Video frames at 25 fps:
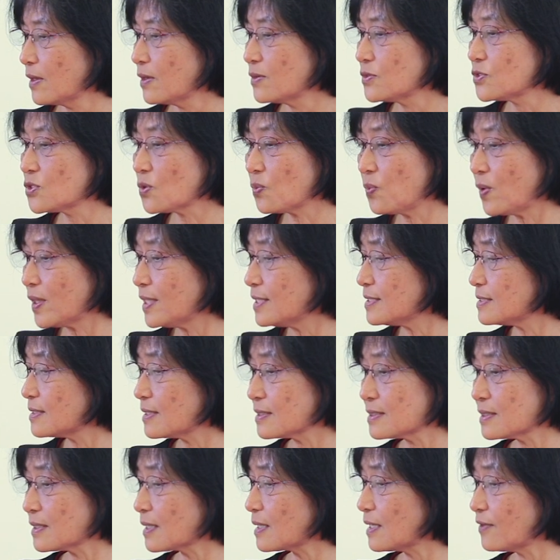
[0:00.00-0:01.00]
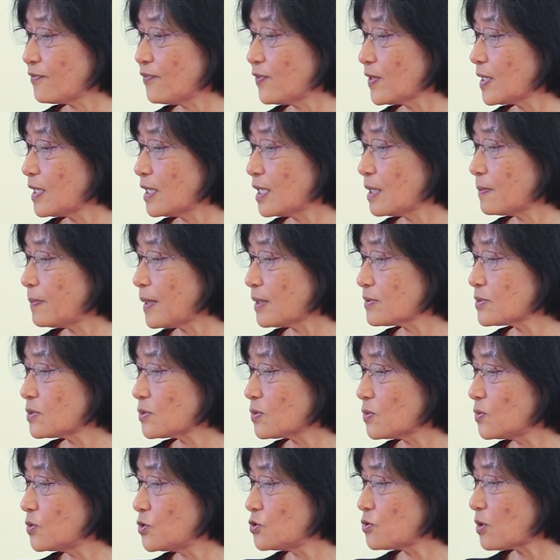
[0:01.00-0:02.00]
So what is the significant about
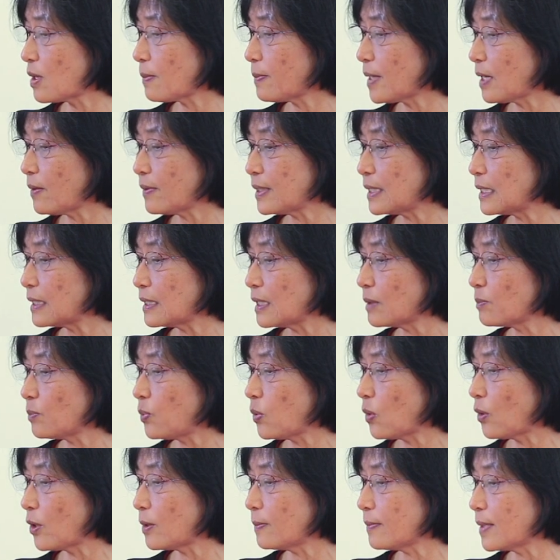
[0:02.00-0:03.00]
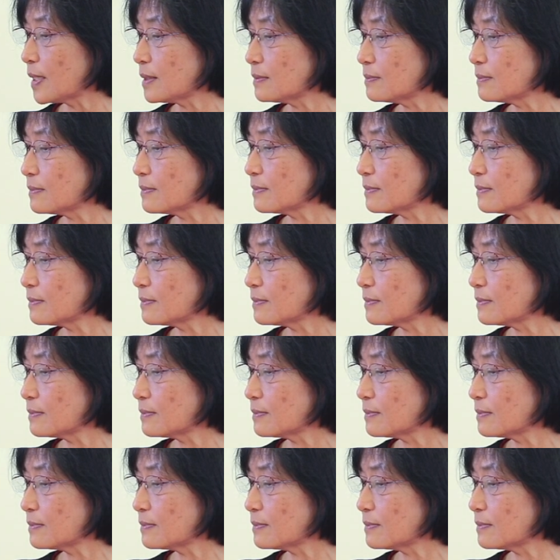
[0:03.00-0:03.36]
school dropout and unemployment?